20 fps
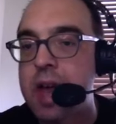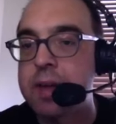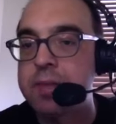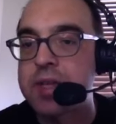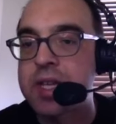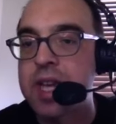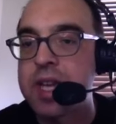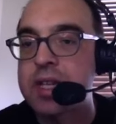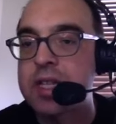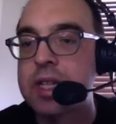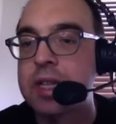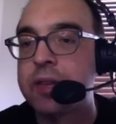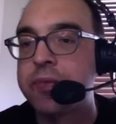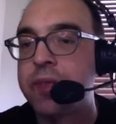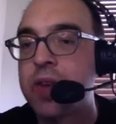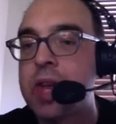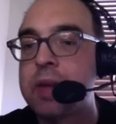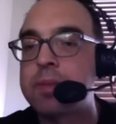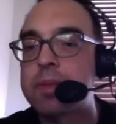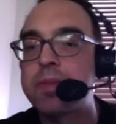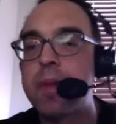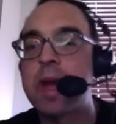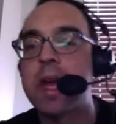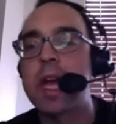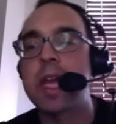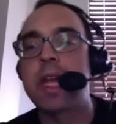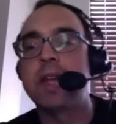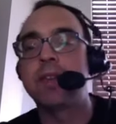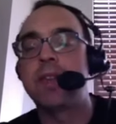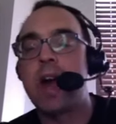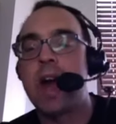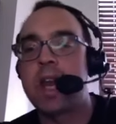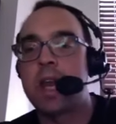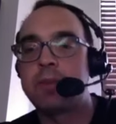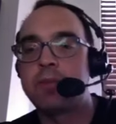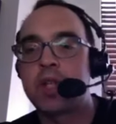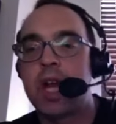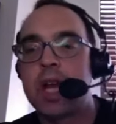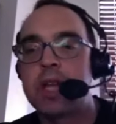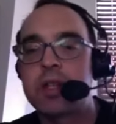says, do the Flames make any lineup
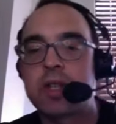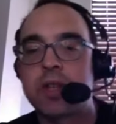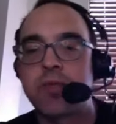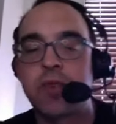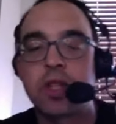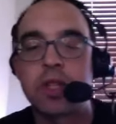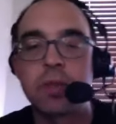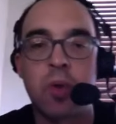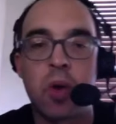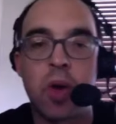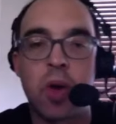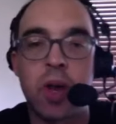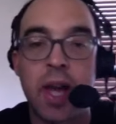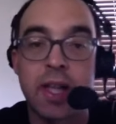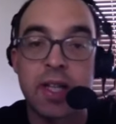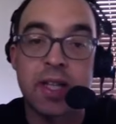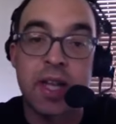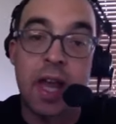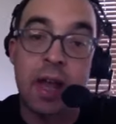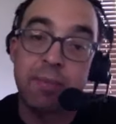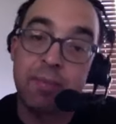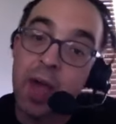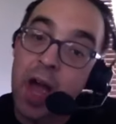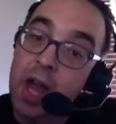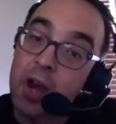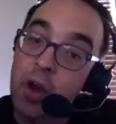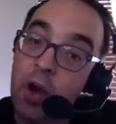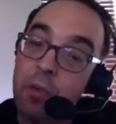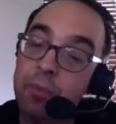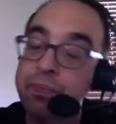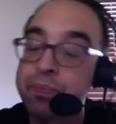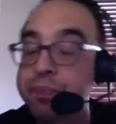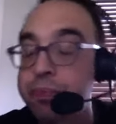changes for tomorrow night's game? I don't know.